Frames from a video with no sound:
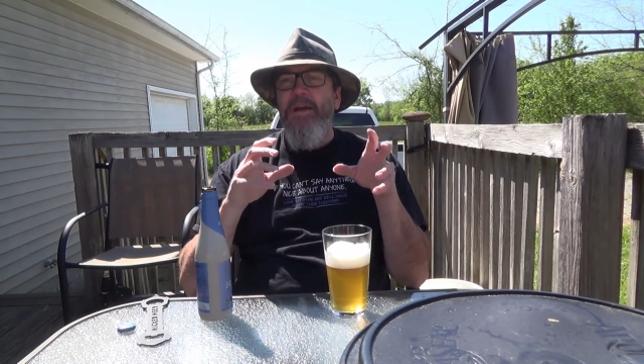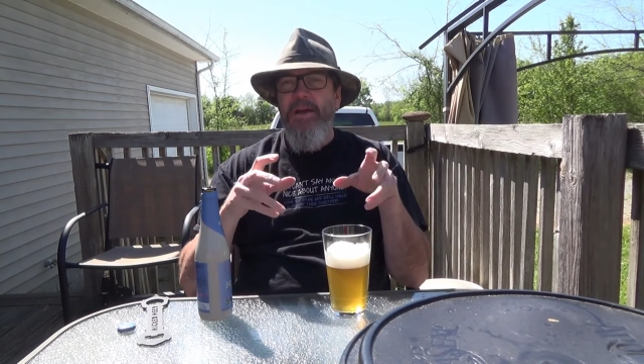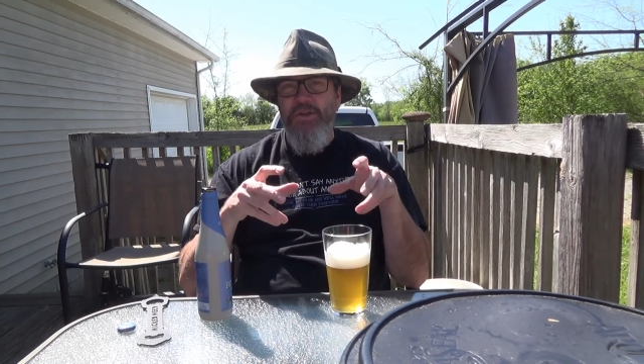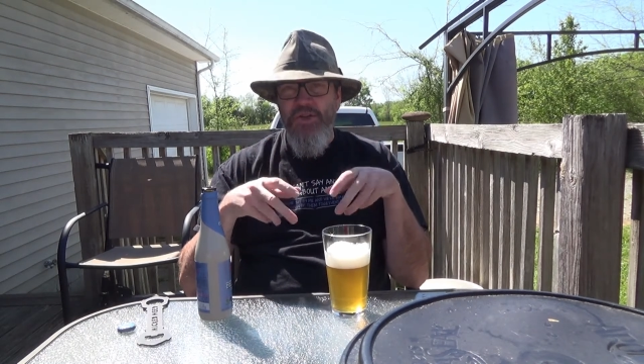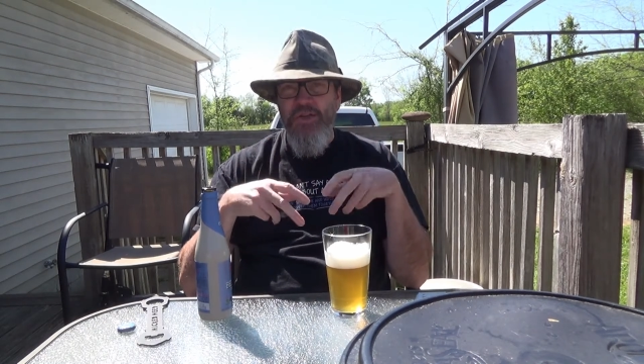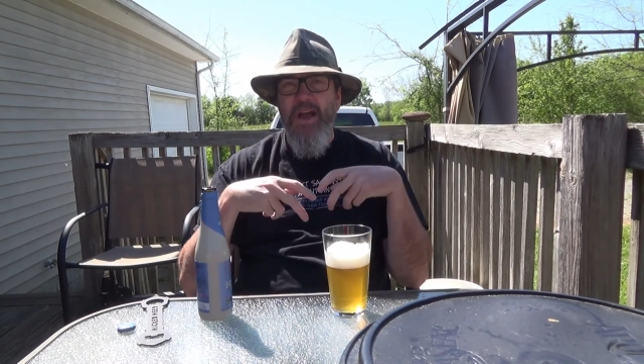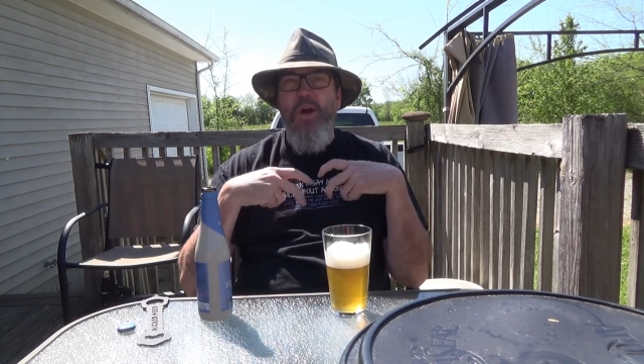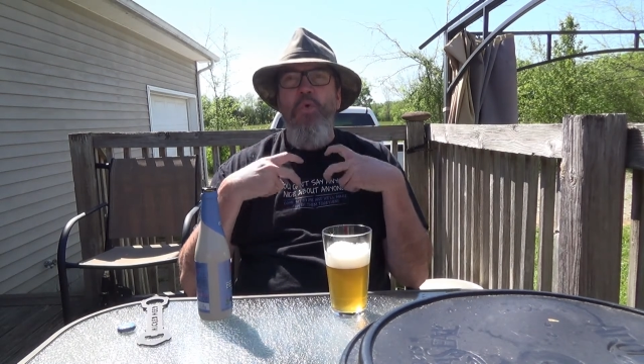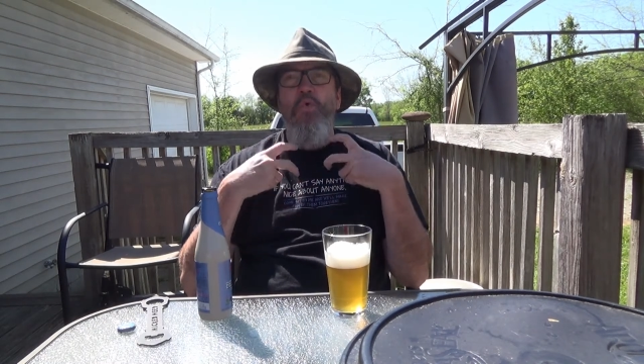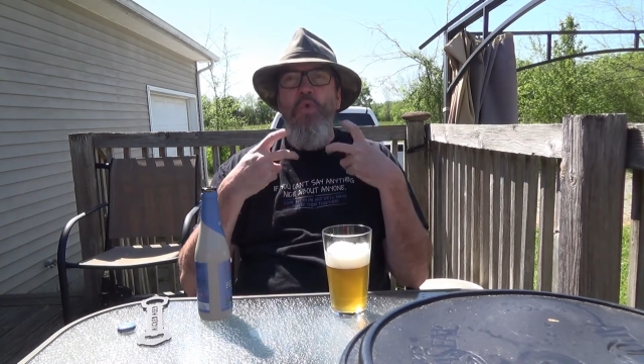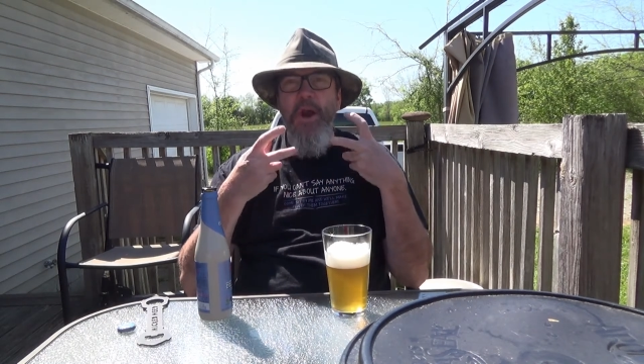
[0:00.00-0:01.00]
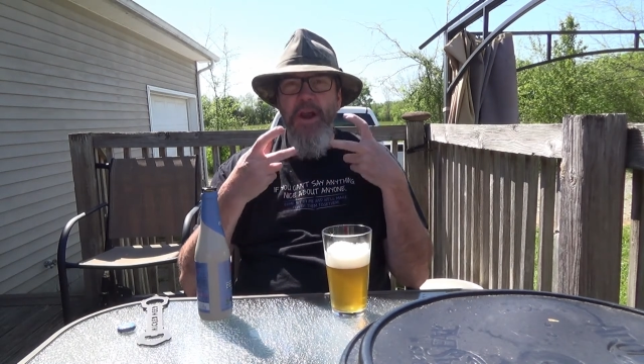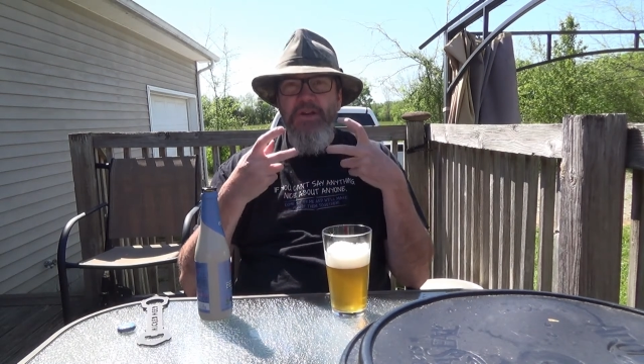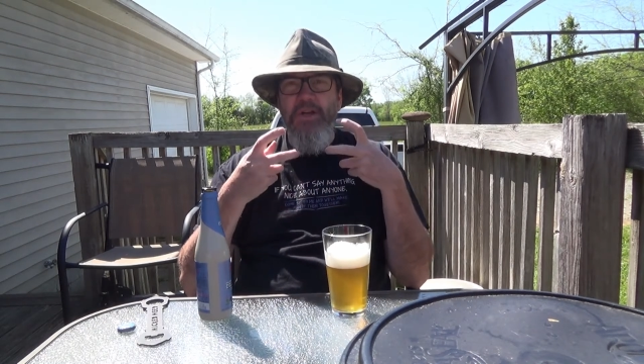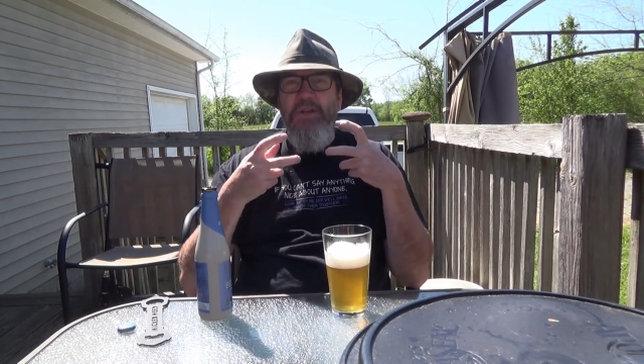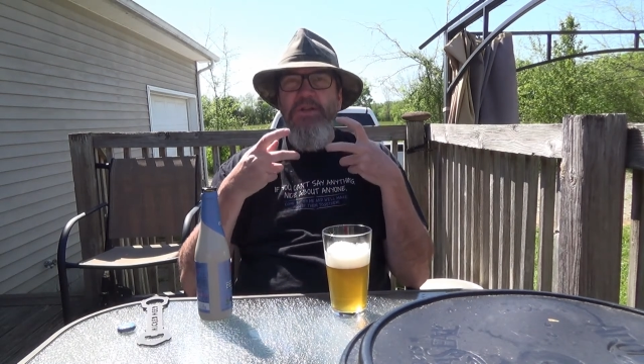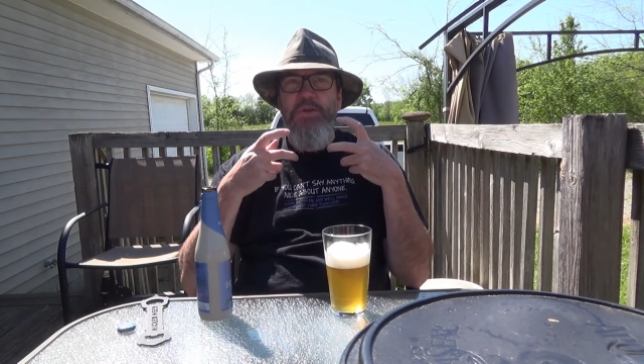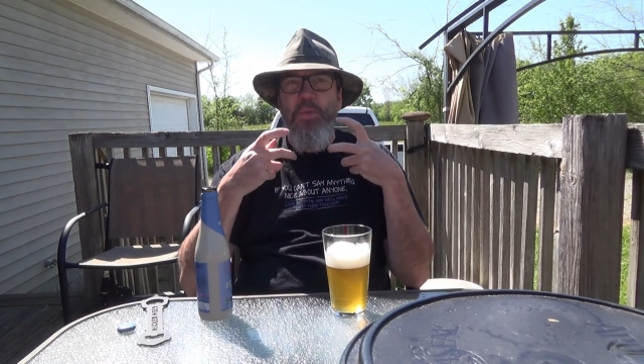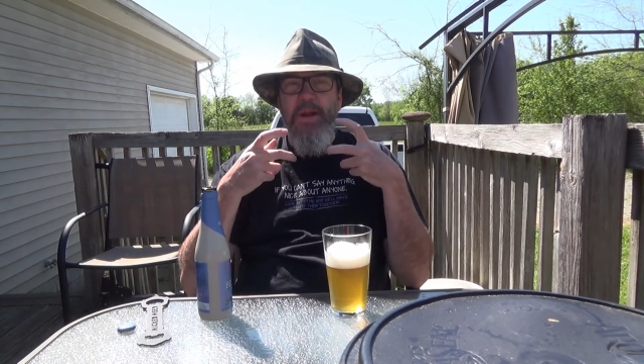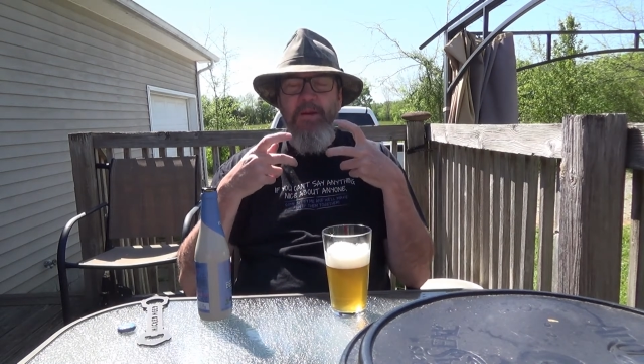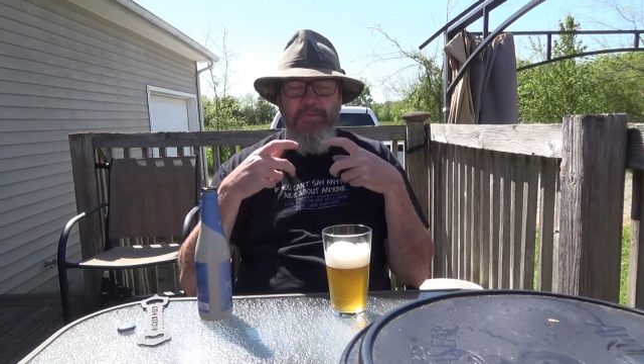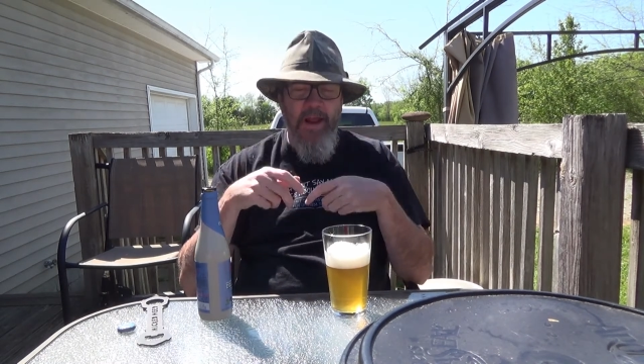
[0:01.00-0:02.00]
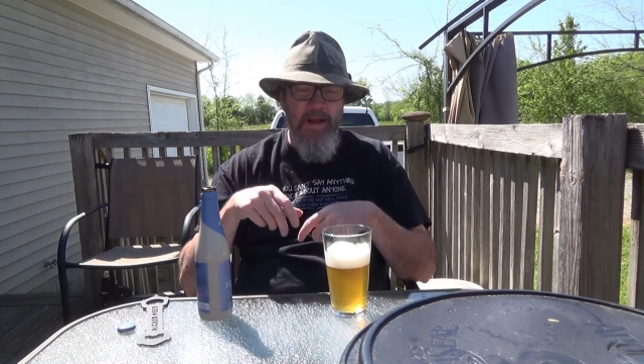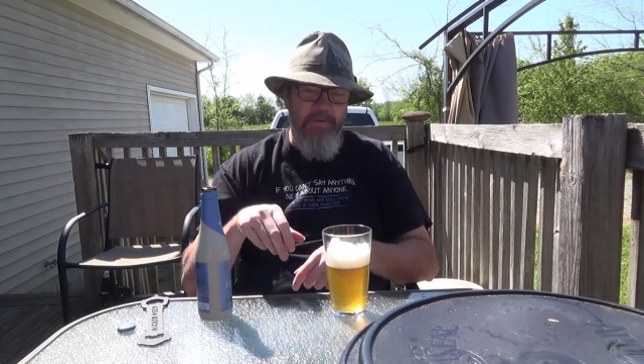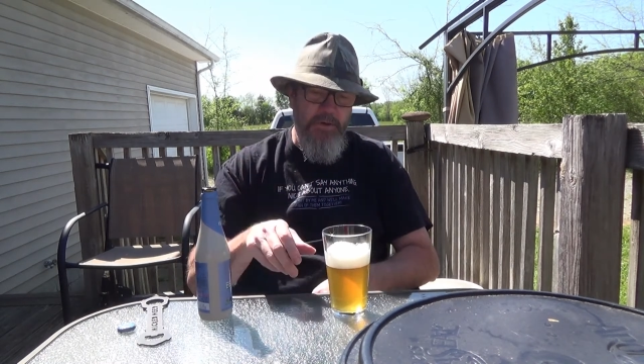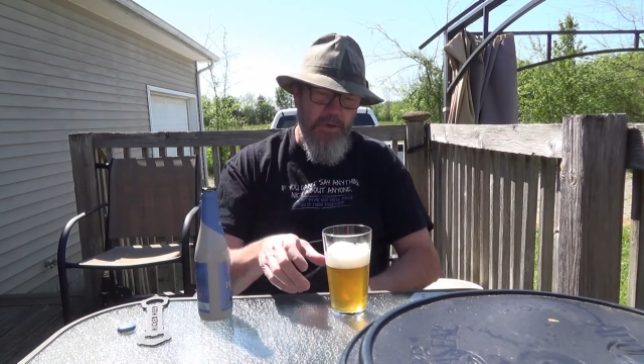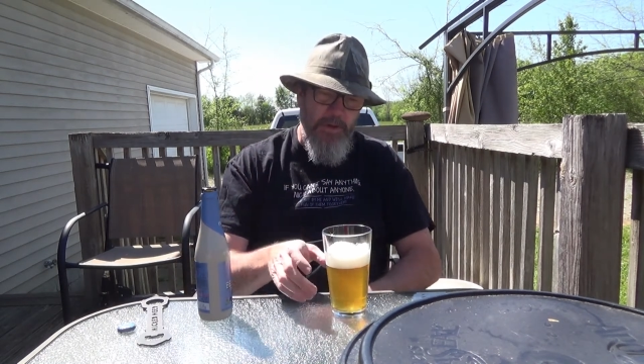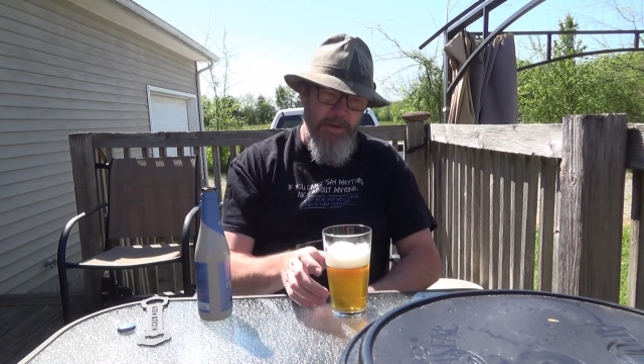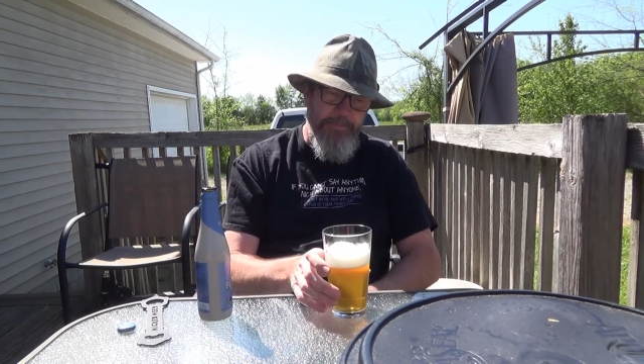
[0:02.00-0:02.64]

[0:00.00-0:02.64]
It's just got a rich, sweet flavor to it.